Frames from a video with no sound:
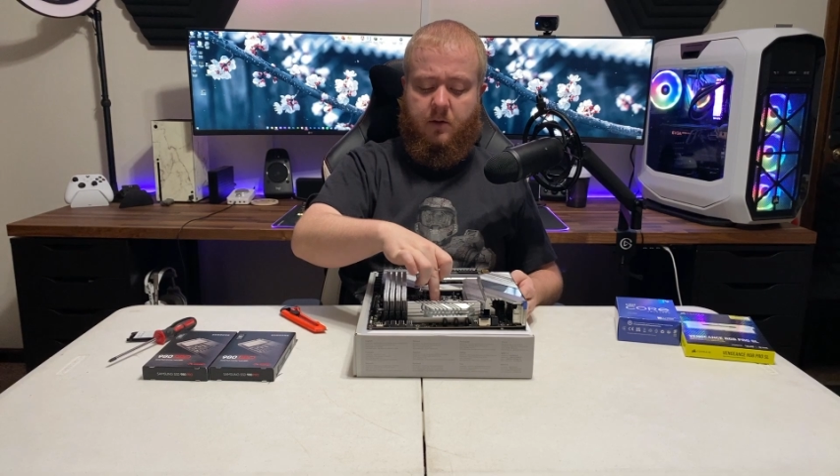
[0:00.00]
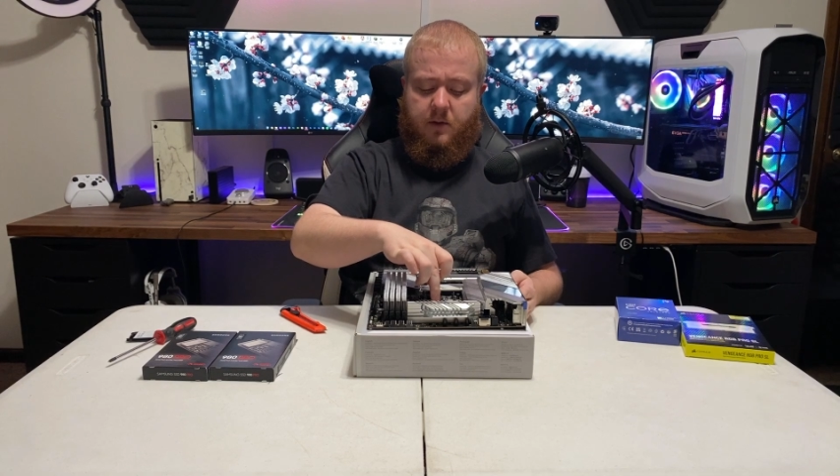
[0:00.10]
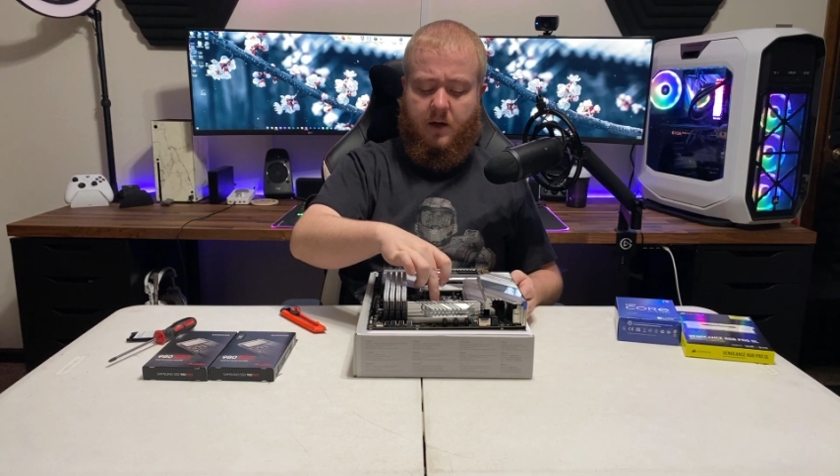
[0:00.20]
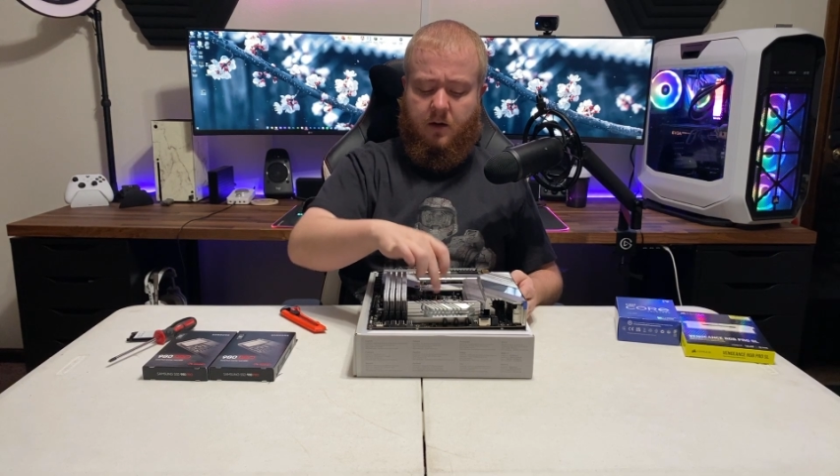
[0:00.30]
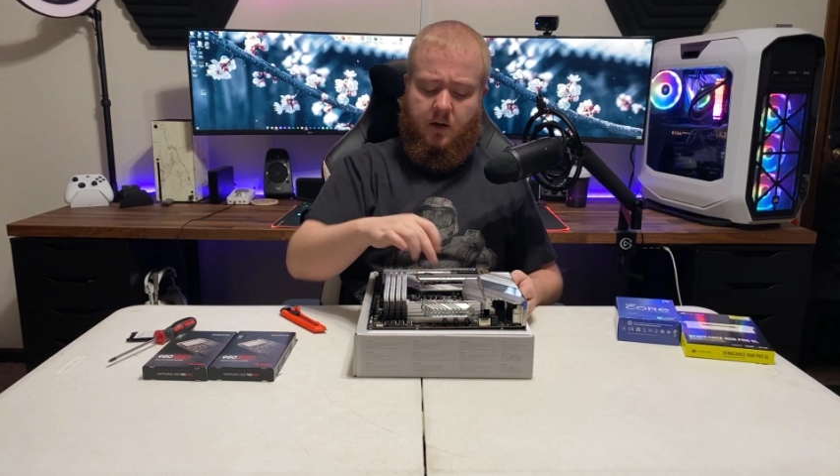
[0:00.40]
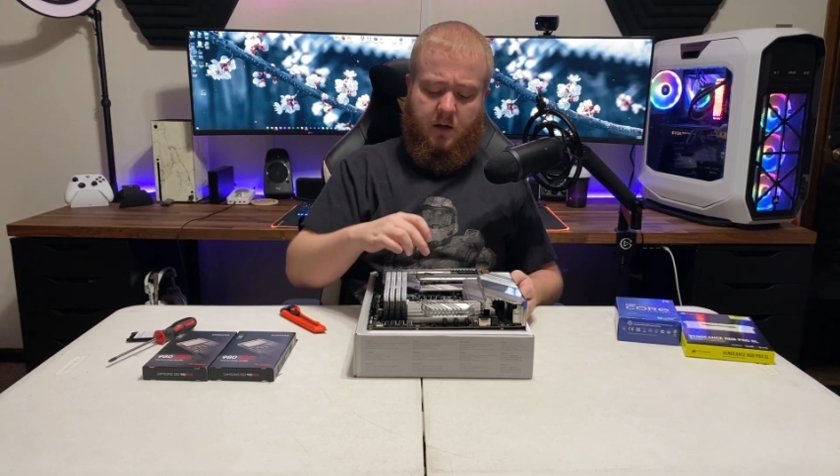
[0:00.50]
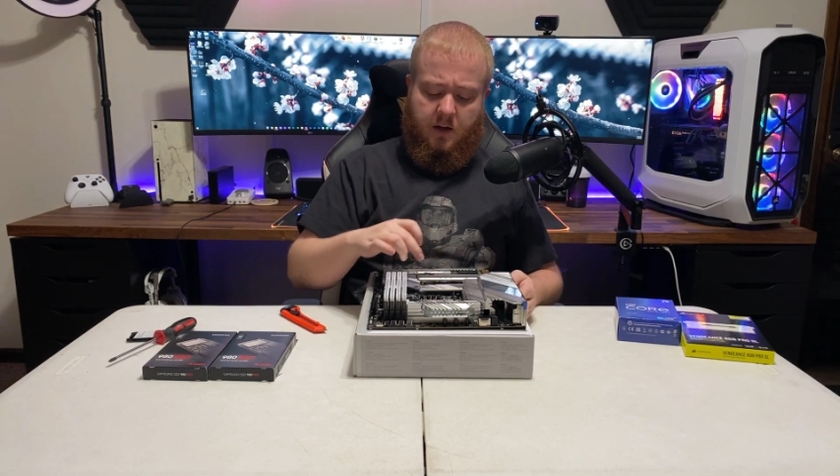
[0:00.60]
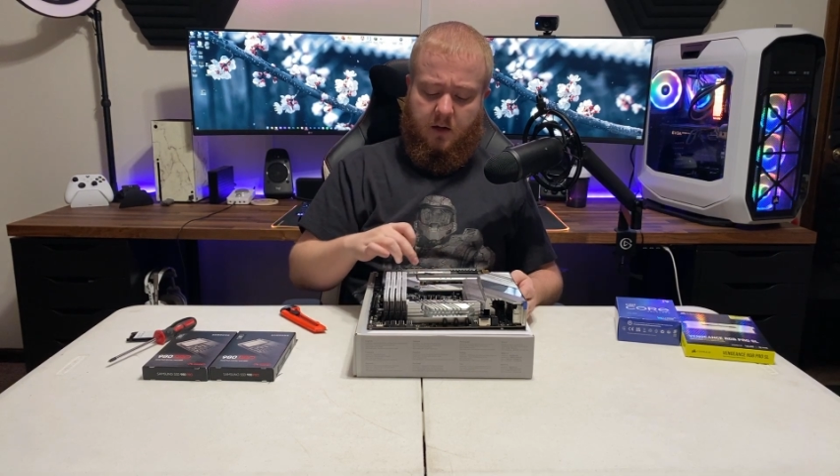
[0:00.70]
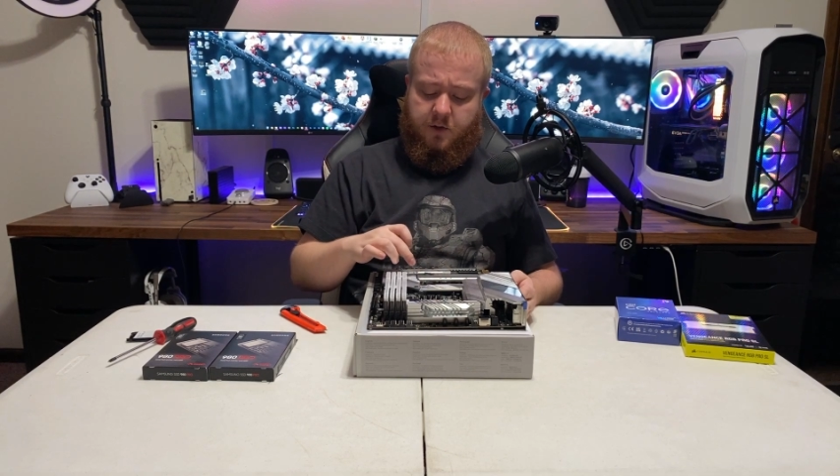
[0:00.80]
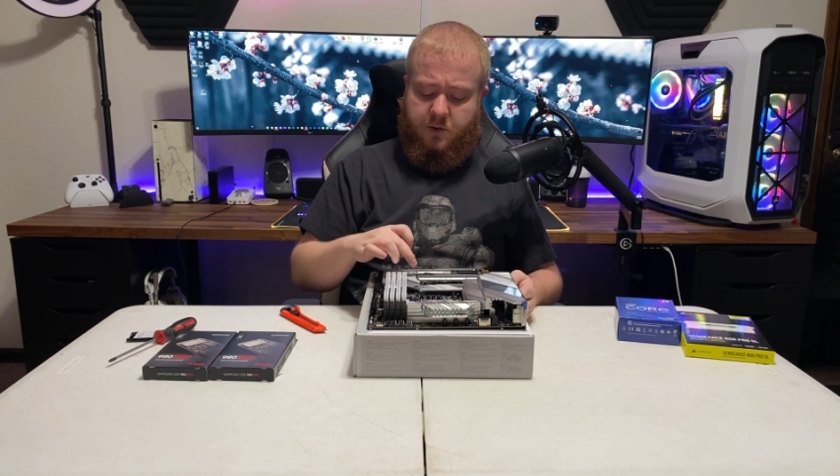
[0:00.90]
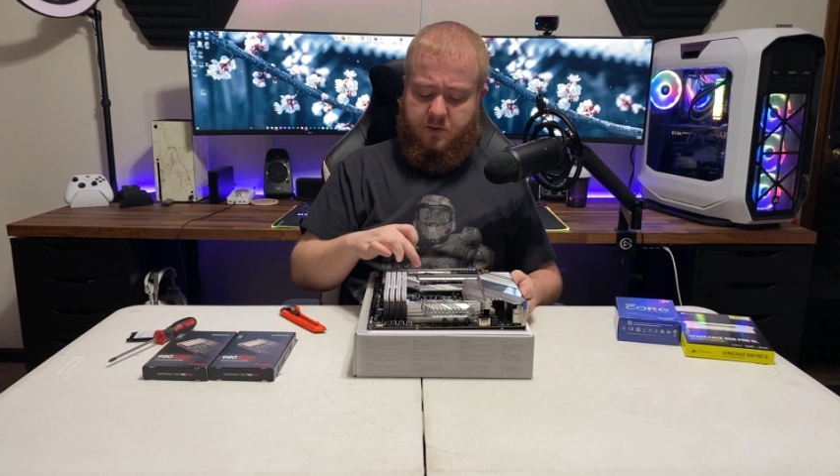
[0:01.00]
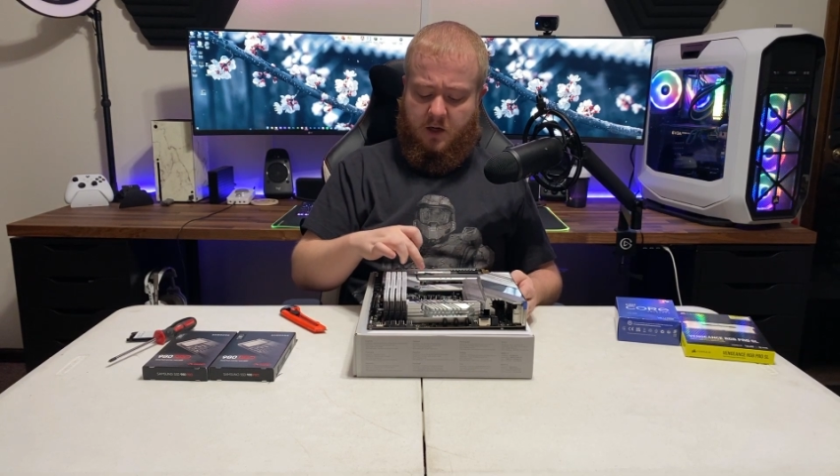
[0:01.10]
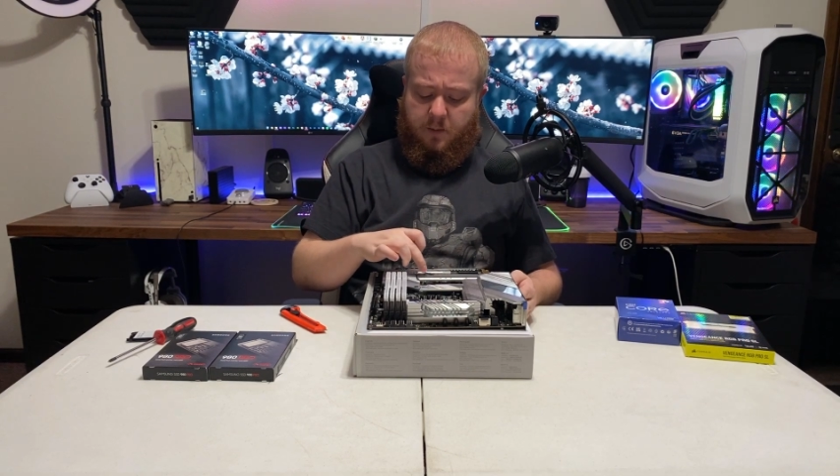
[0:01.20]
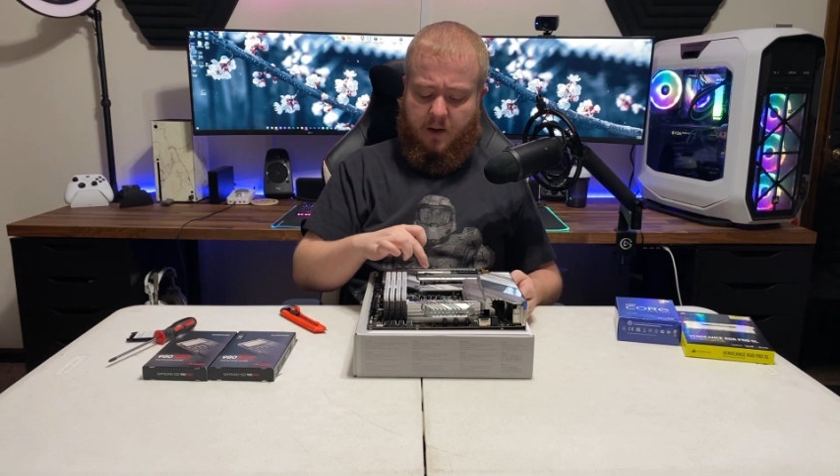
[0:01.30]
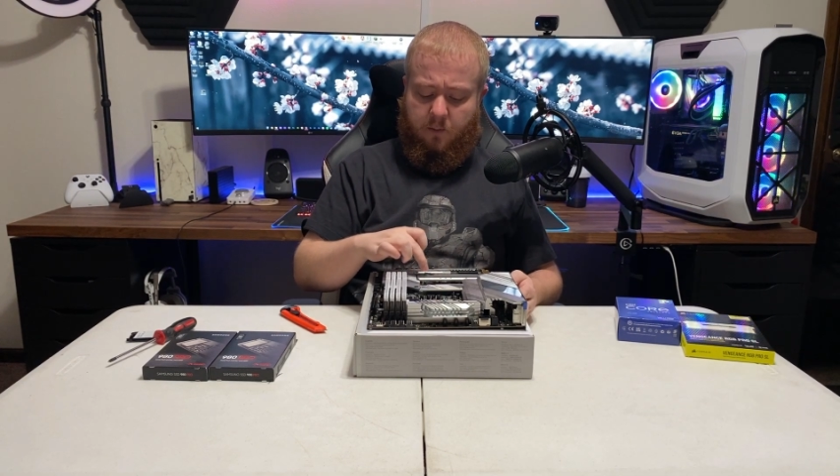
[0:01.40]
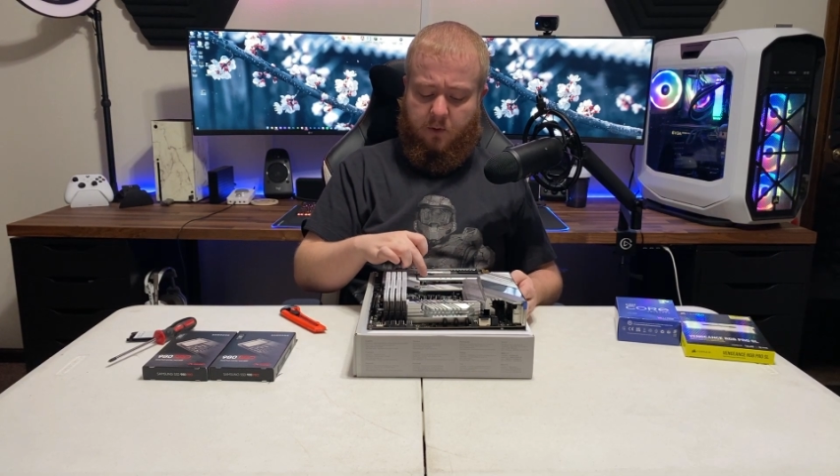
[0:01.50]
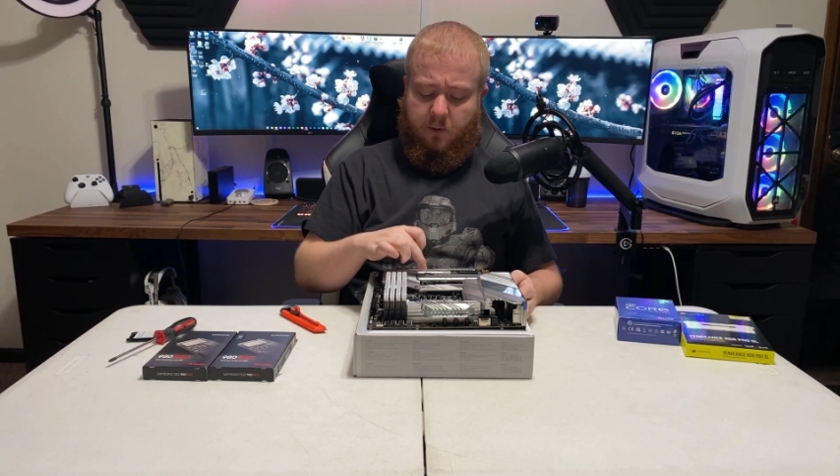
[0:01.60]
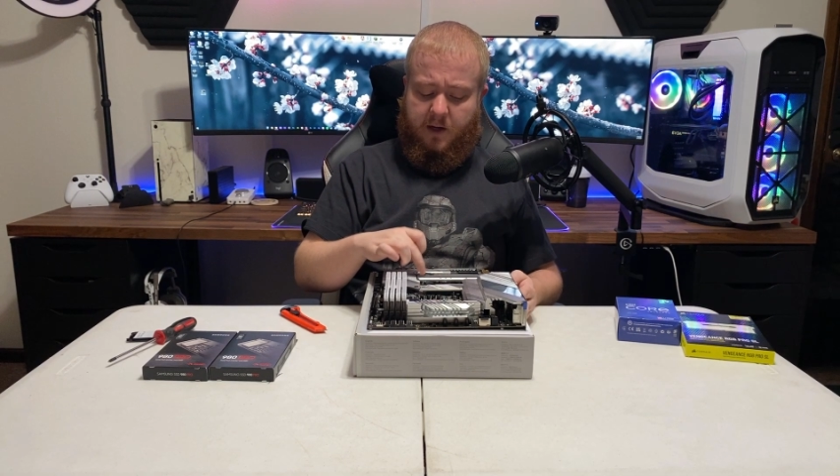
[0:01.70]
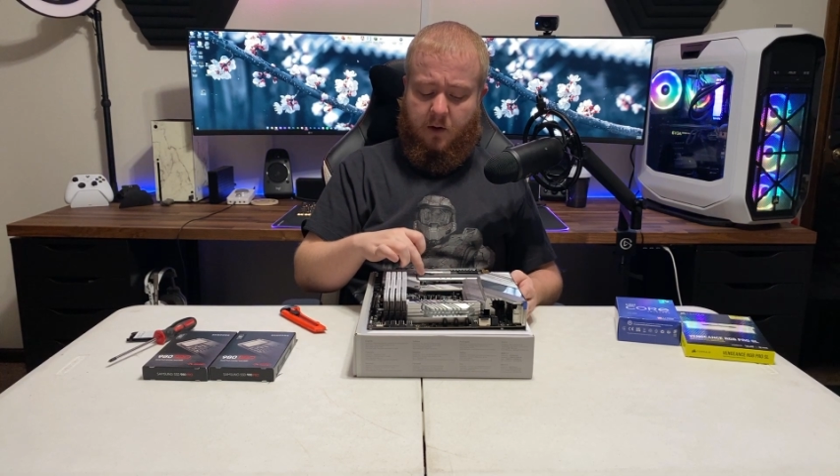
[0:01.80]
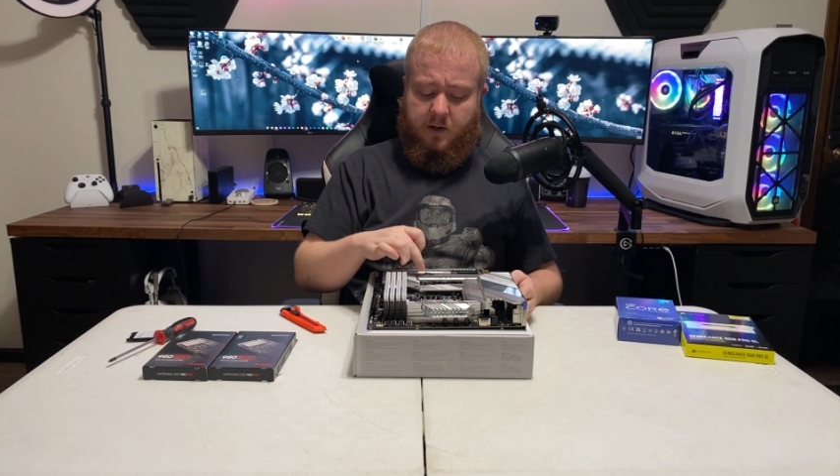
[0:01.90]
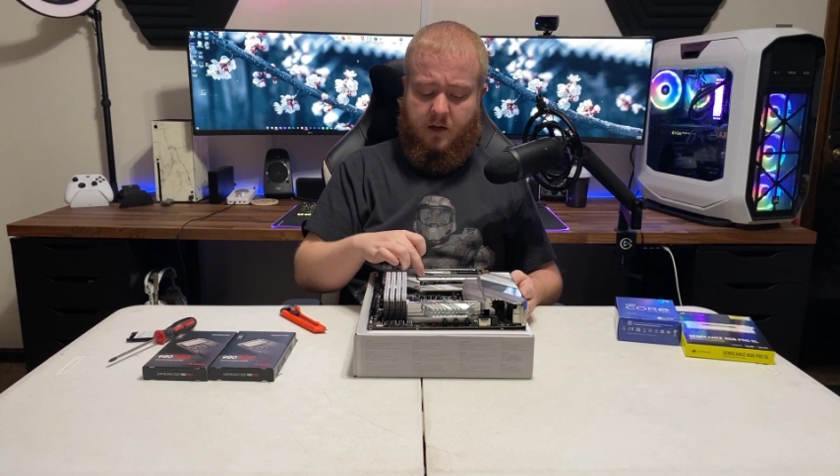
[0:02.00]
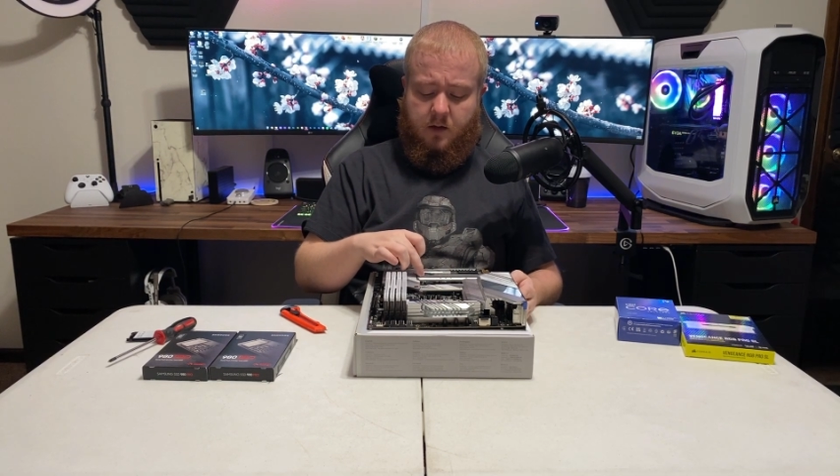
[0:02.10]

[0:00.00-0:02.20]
there. And our 2 terabyte will go down here,